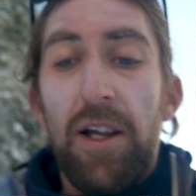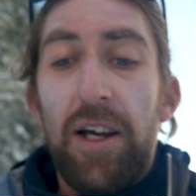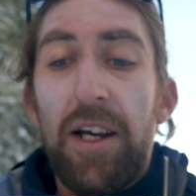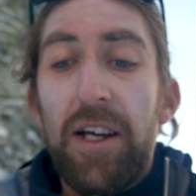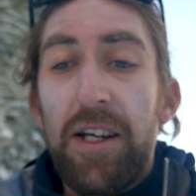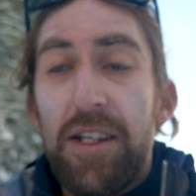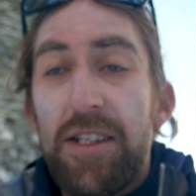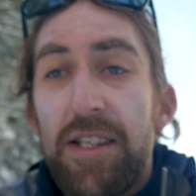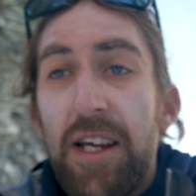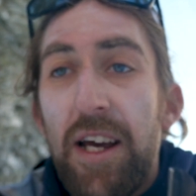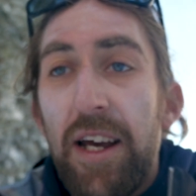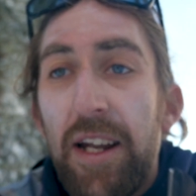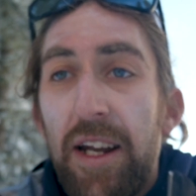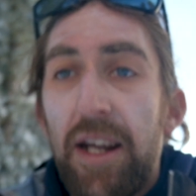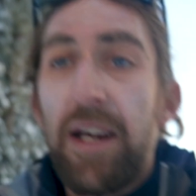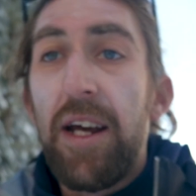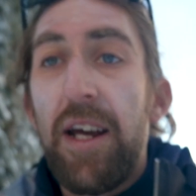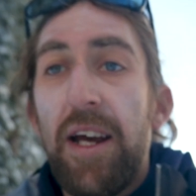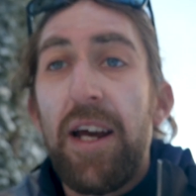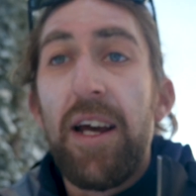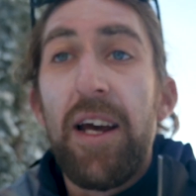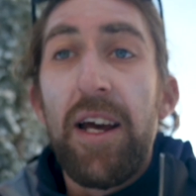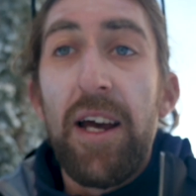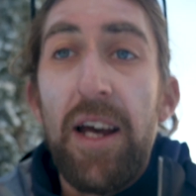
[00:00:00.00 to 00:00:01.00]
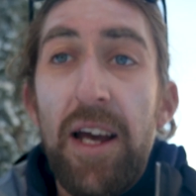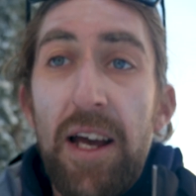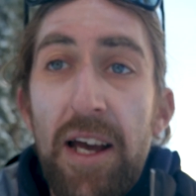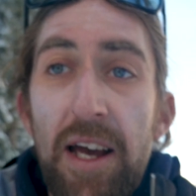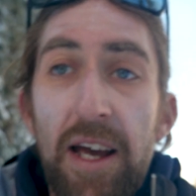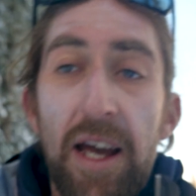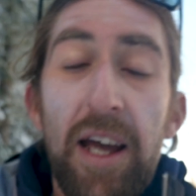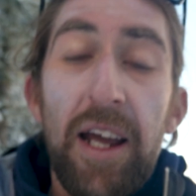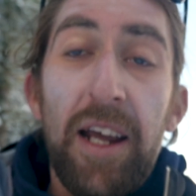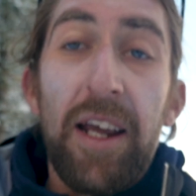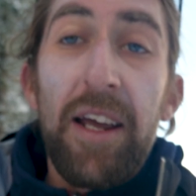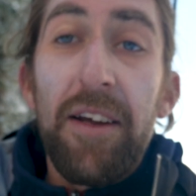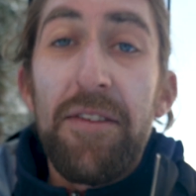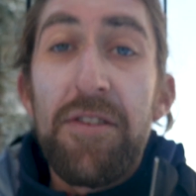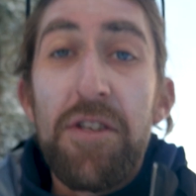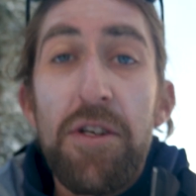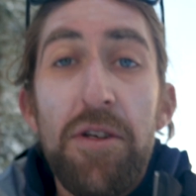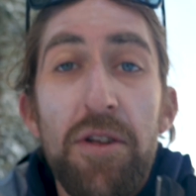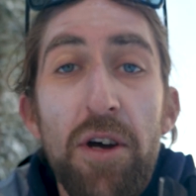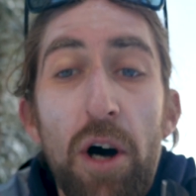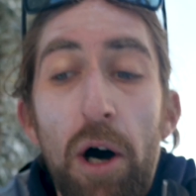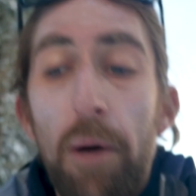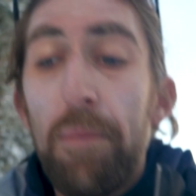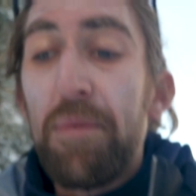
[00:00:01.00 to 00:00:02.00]
like I said, it gives
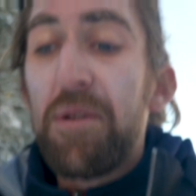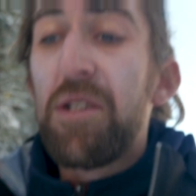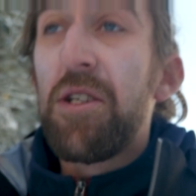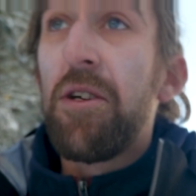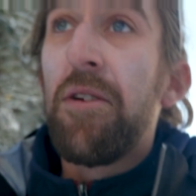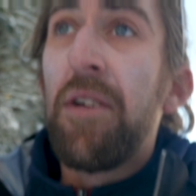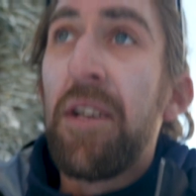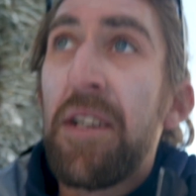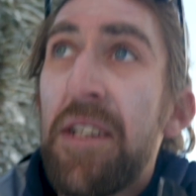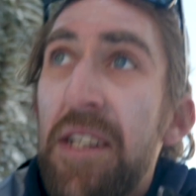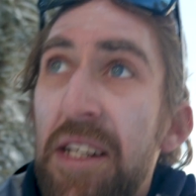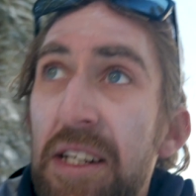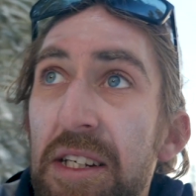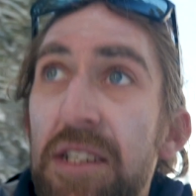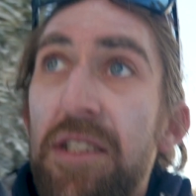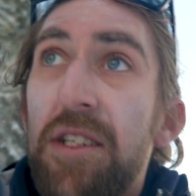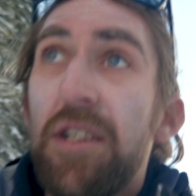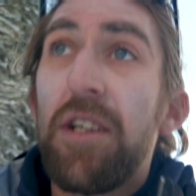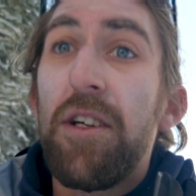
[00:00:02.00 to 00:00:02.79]
you the opportunities